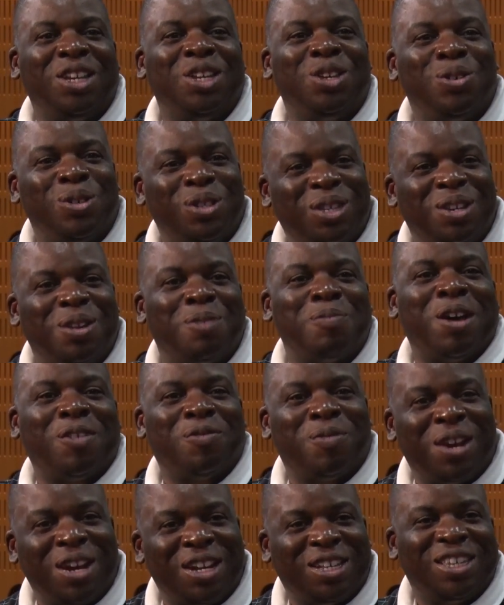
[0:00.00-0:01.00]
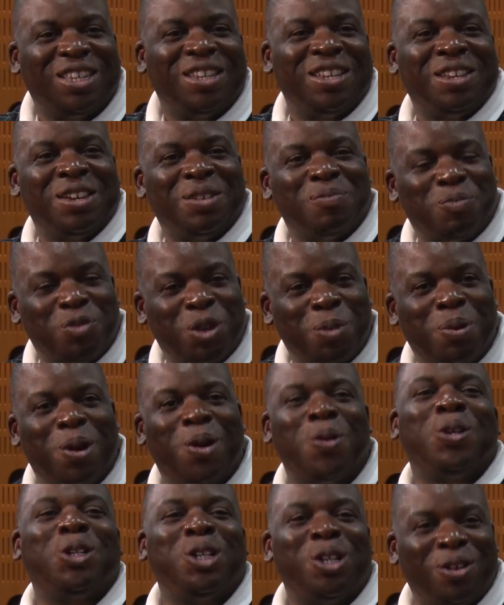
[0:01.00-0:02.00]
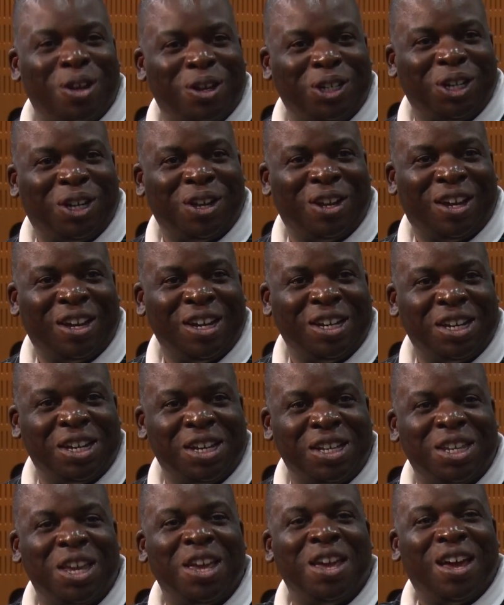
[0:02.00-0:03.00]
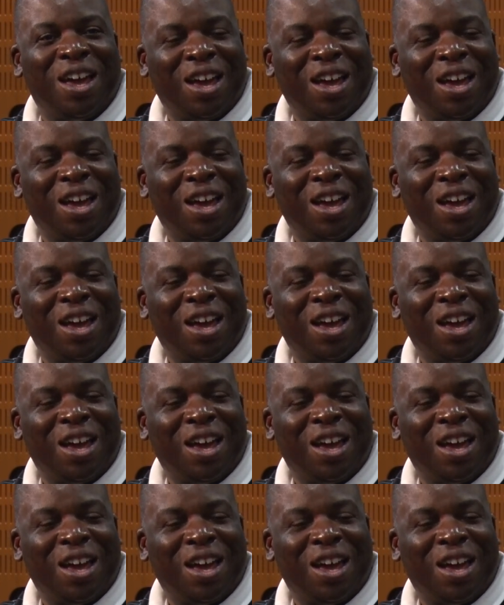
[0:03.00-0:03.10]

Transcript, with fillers: using the mathematics and the poetry of logical ideas,